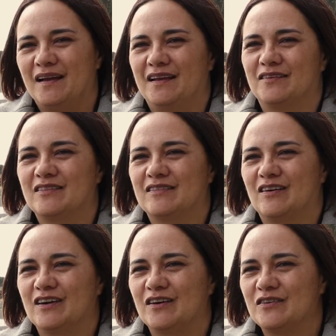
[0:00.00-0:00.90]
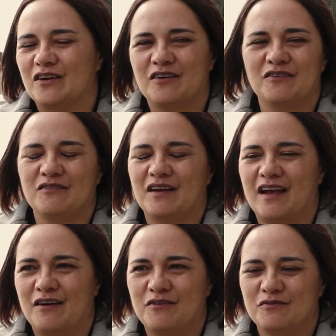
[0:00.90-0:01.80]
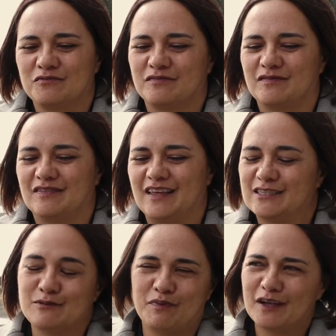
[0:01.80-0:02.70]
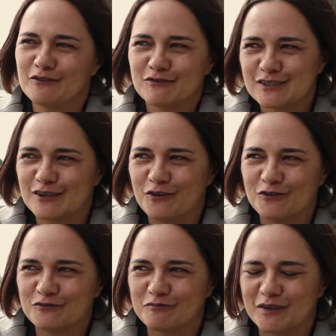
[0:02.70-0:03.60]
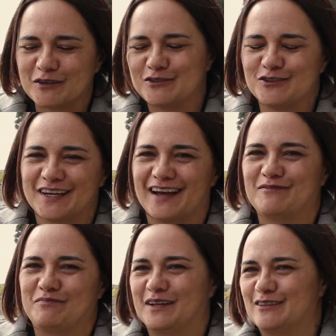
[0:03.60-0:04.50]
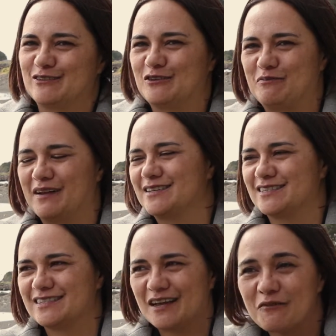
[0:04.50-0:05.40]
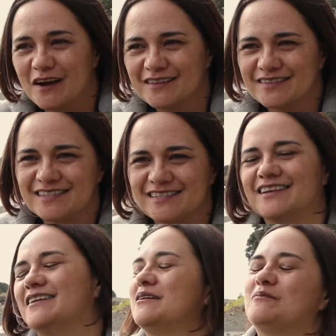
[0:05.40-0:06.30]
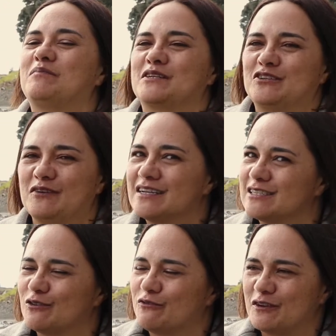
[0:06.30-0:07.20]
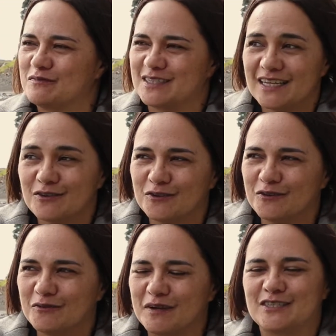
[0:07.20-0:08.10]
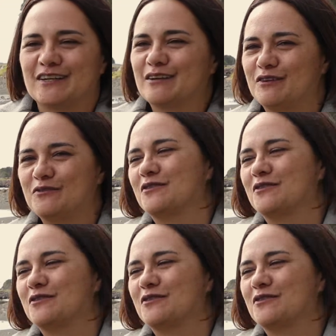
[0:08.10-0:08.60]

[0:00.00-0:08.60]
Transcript: And I don't know how that's being resolved, because you can't be in two places at once, but you are still from Te Teko, but you live in